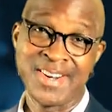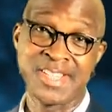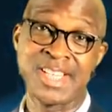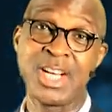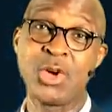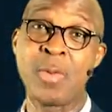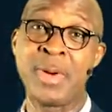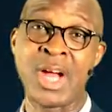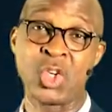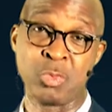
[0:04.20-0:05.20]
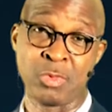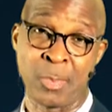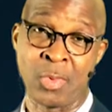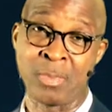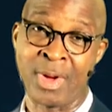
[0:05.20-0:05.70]
Recently, God began to move
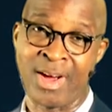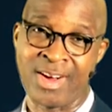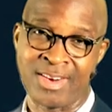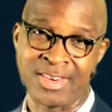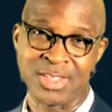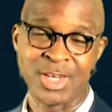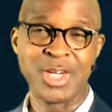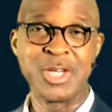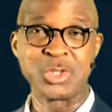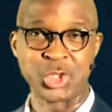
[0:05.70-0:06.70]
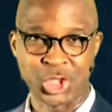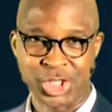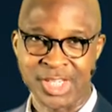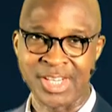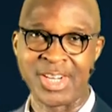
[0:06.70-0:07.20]
upon my heart to
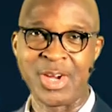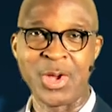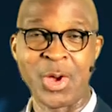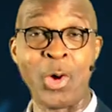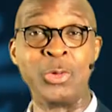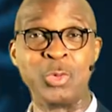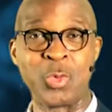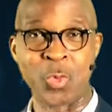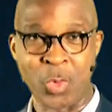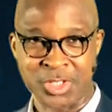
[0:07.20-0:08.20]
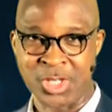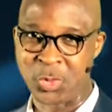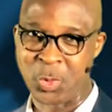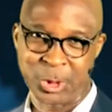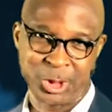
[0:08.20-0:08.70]
share on what
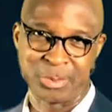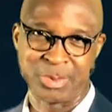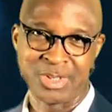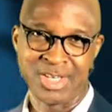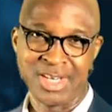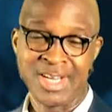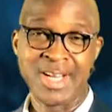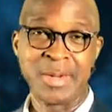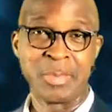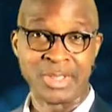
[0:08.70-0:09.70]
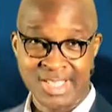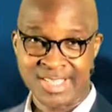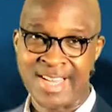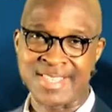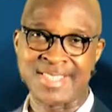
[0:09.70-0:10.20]
is worship. But
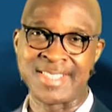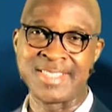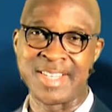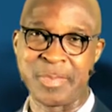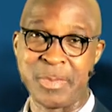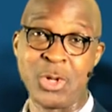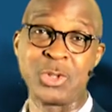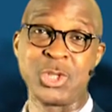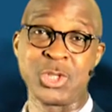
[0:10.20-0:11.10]
this last Sunday, beyond